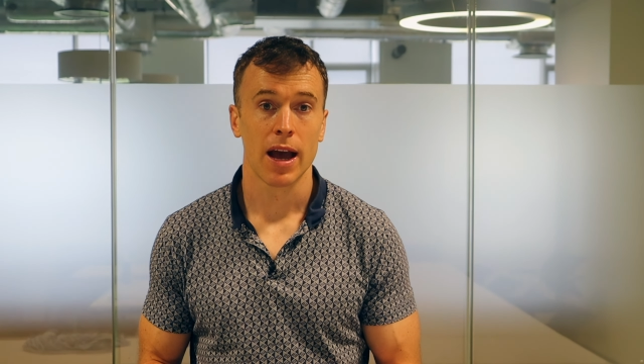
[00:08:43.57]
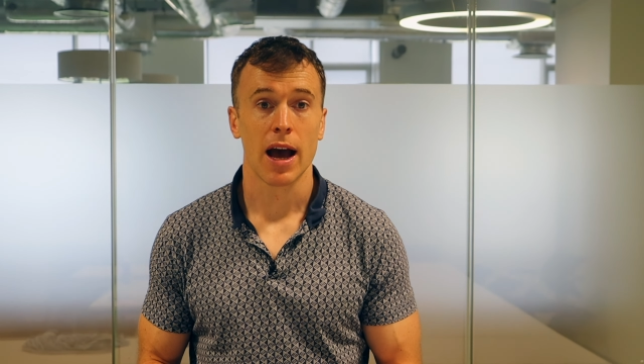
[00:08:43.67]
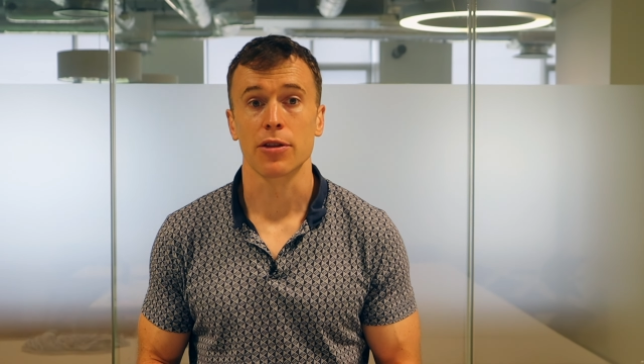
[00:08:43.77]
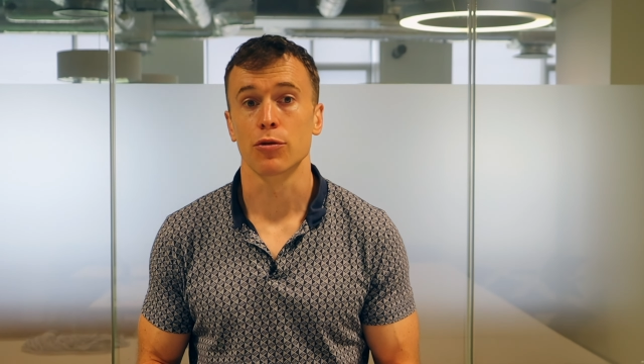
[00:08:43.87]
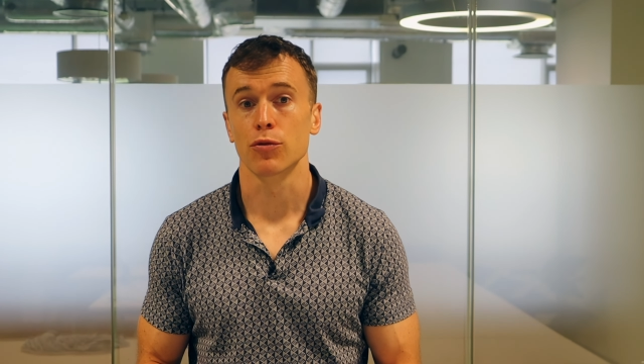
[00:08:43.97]

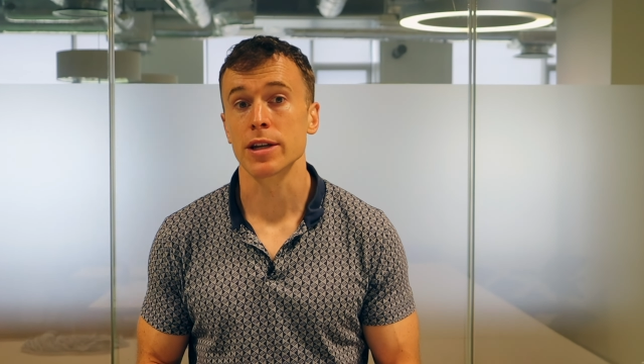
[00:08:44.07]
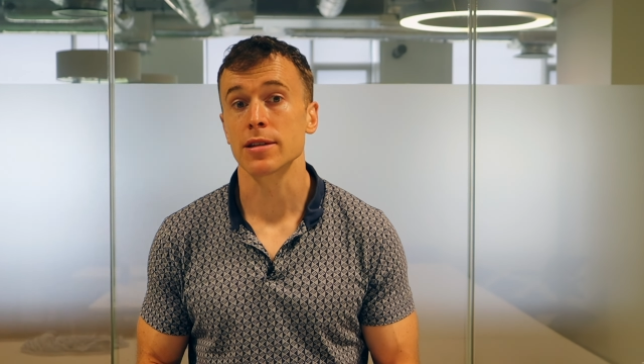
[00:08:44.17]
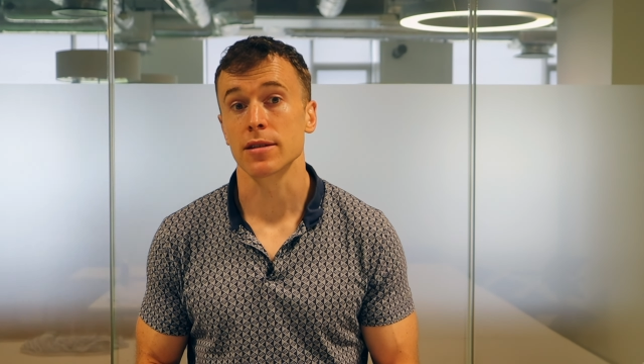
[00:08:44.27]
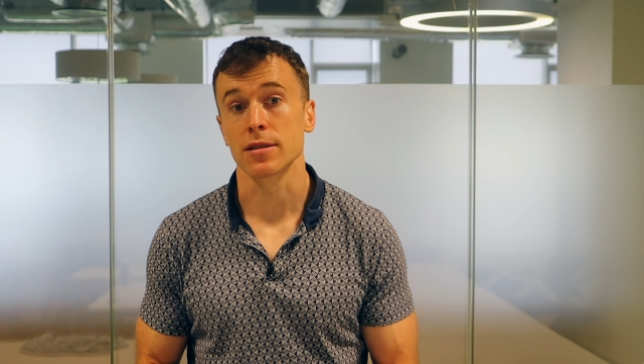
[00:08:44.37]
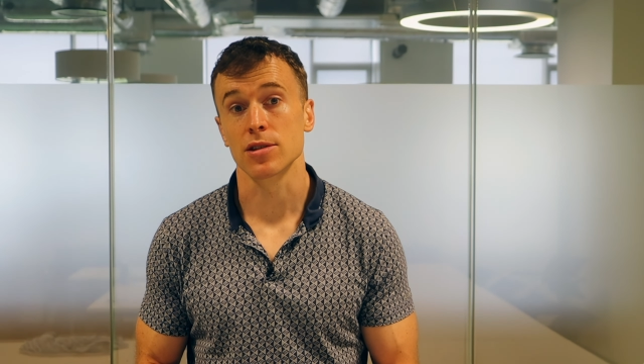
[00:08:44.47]
and the
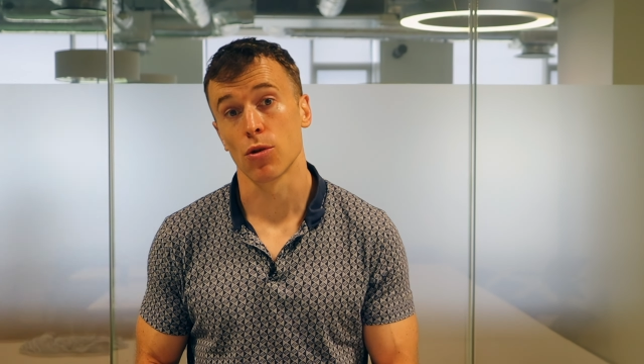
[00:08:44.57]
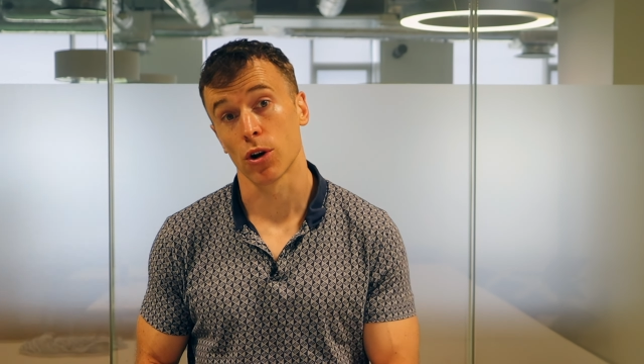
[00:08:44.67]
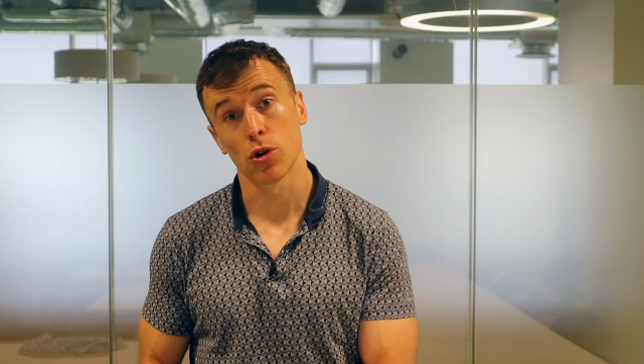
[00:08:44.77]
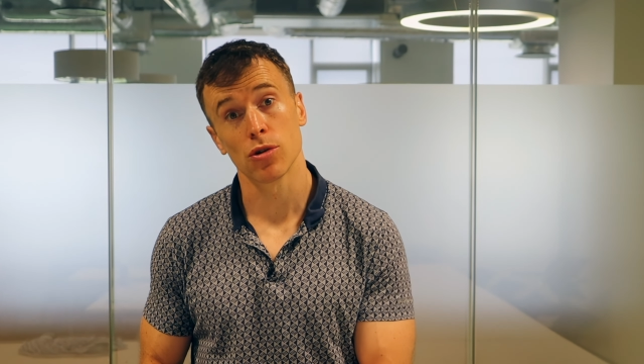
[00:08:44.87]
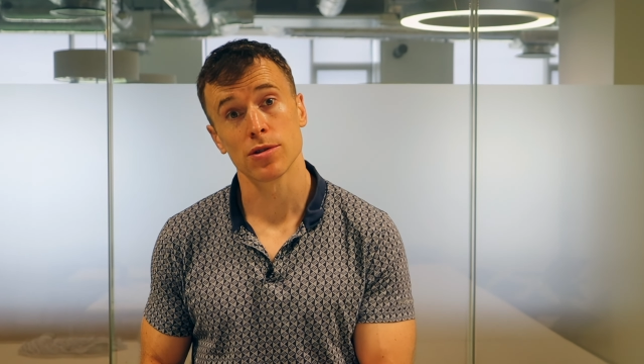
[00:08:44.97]
reasons or
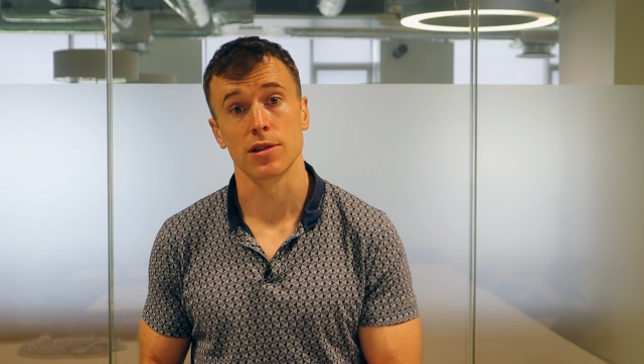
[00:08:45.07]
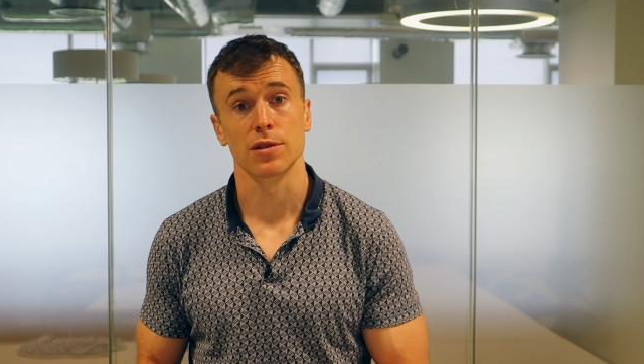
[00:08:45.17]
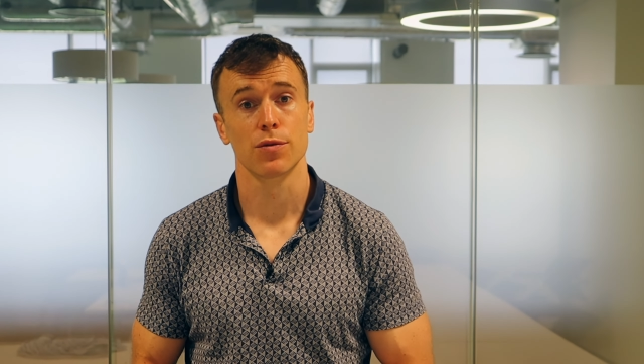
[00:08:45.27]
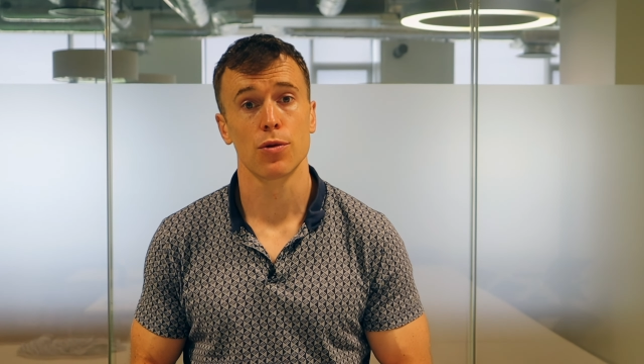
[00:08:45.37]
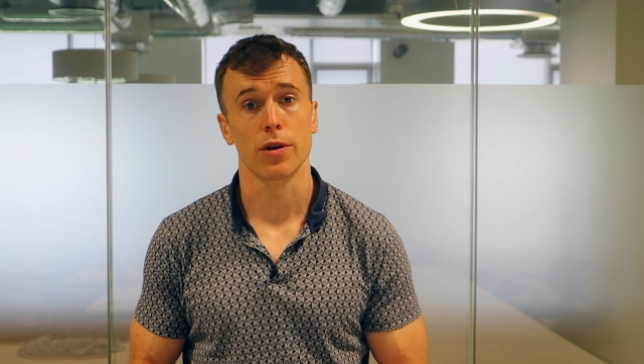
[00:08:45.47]
causes
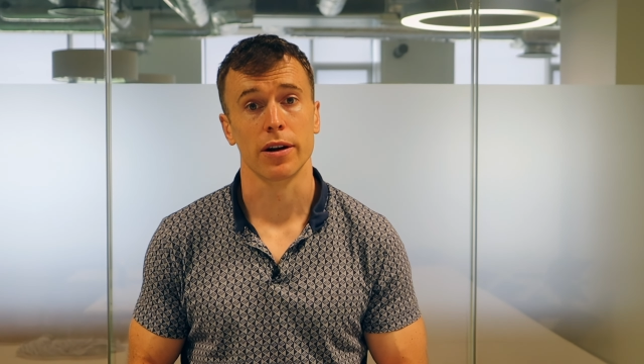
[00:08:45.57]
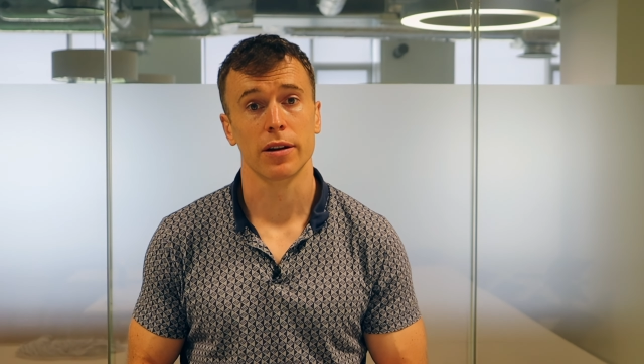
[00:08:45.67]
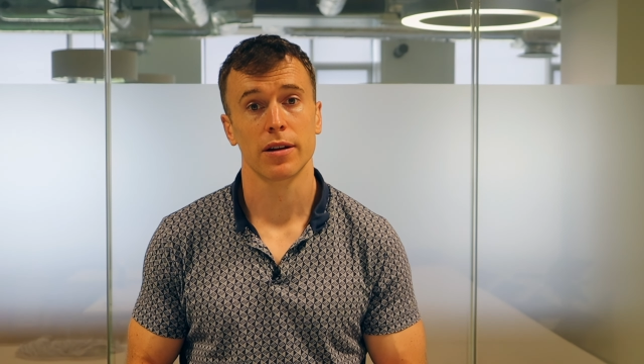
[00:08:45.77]
for it.